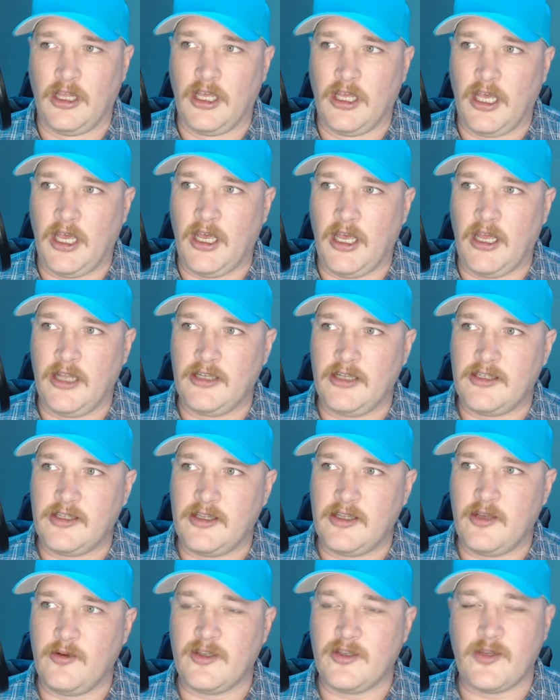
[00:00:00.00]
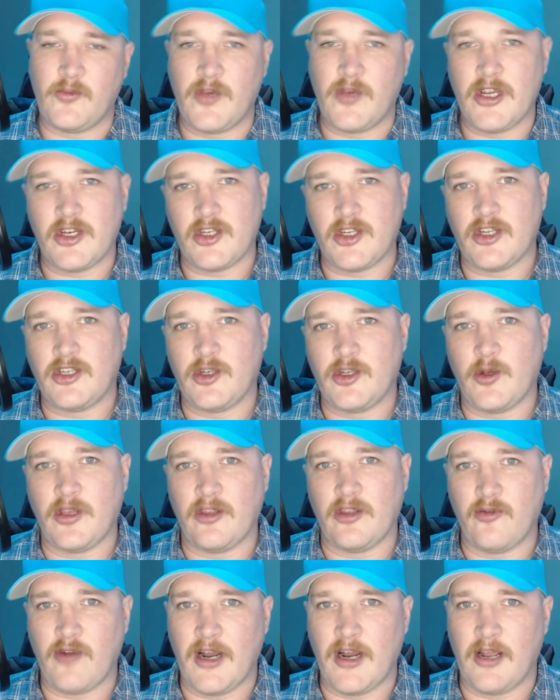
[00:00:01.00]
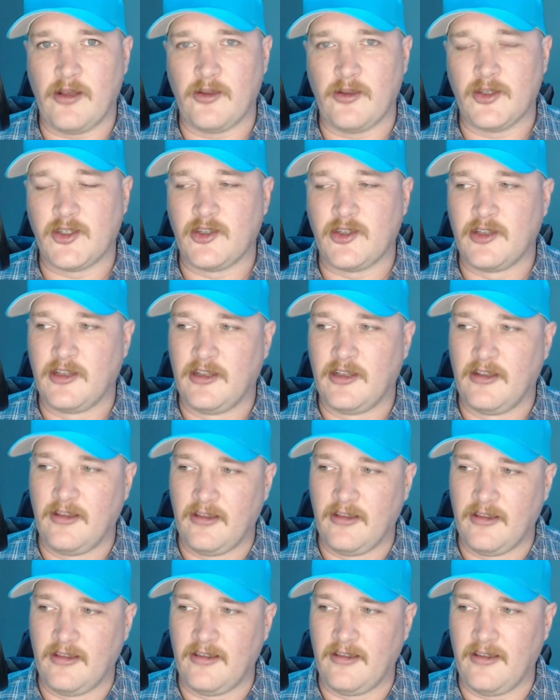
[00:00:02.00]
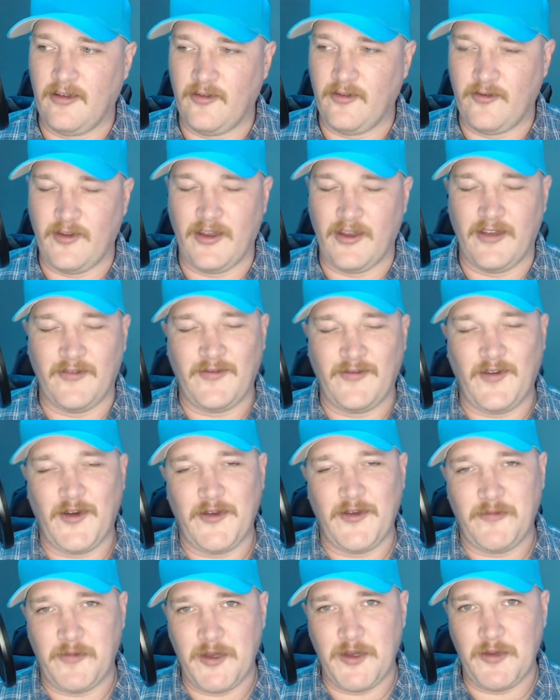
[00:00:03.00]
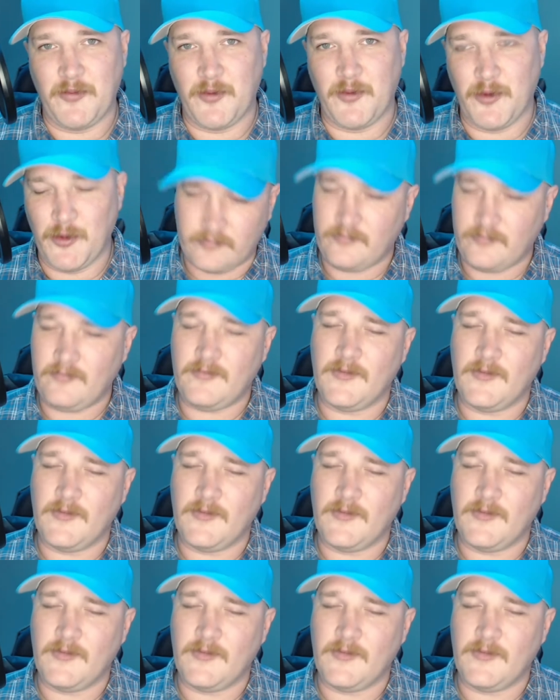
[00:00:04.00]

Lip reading: and there was a picture doing the rounds of 5 people